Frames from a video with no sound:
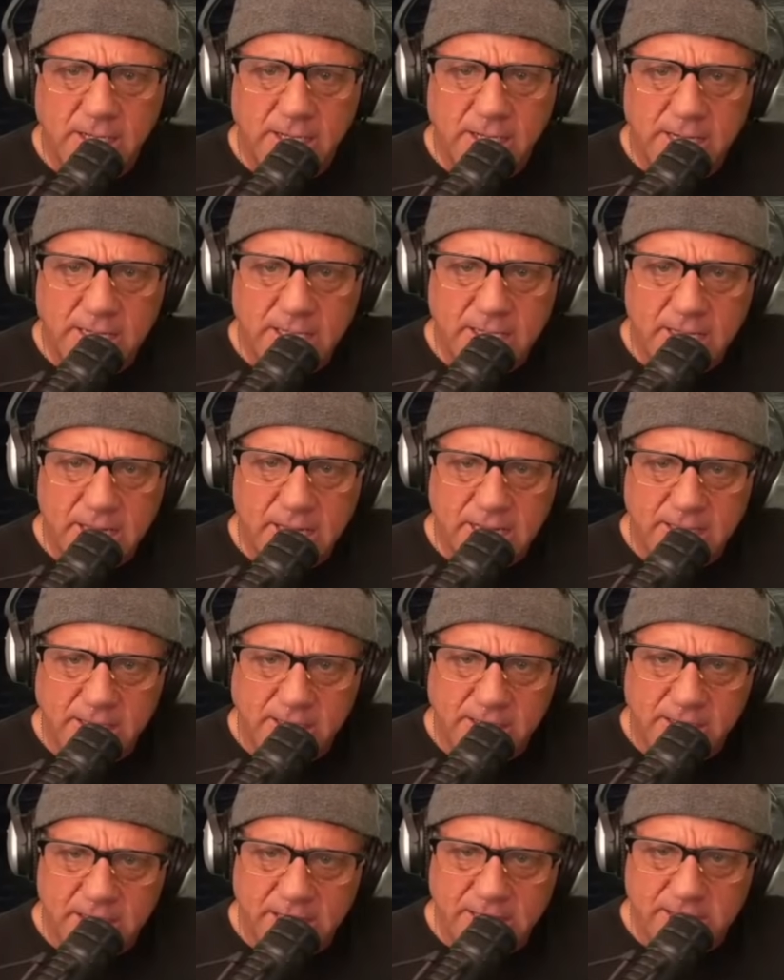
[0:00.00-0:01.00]
It it
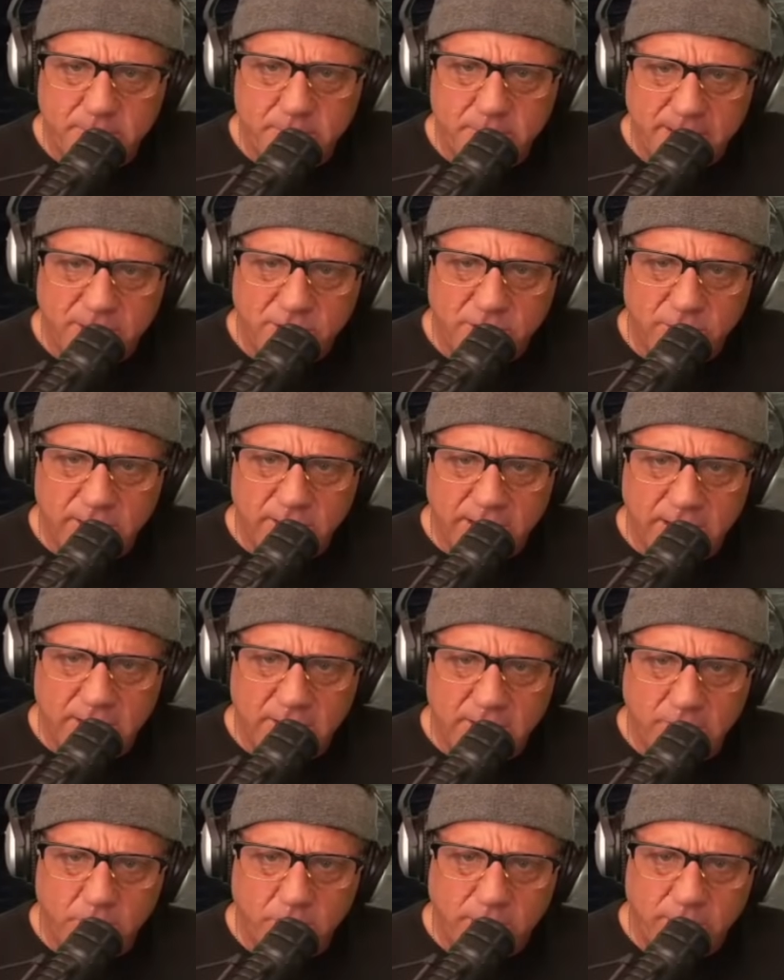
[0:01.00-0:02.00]
does. It's measuring.
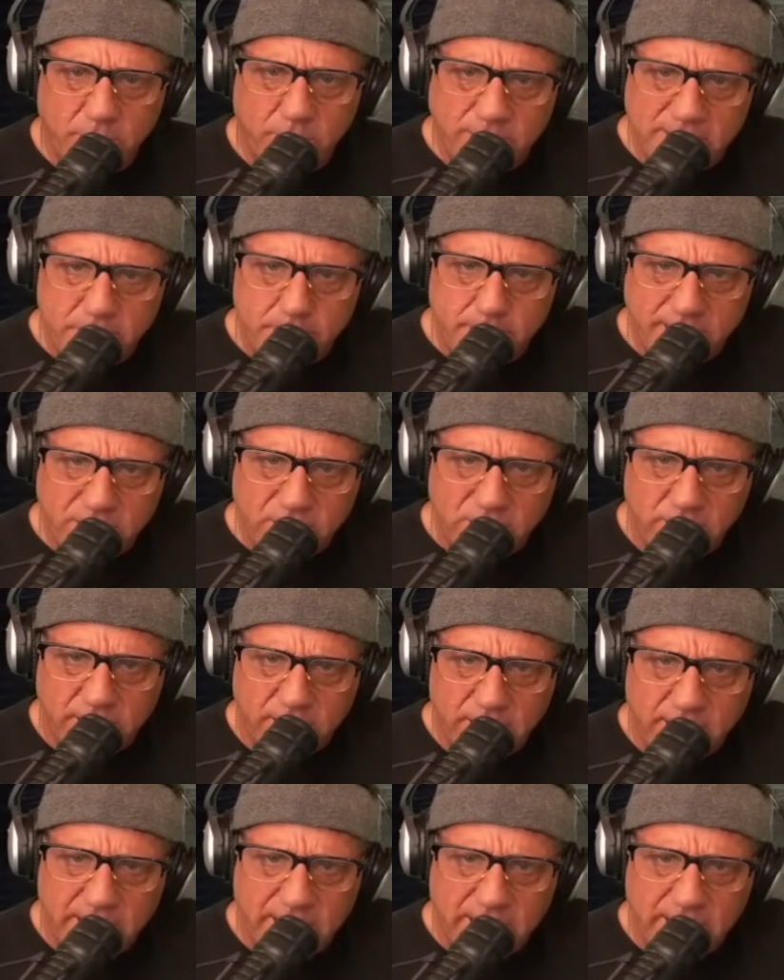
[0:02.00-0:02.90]
What what is it measuring?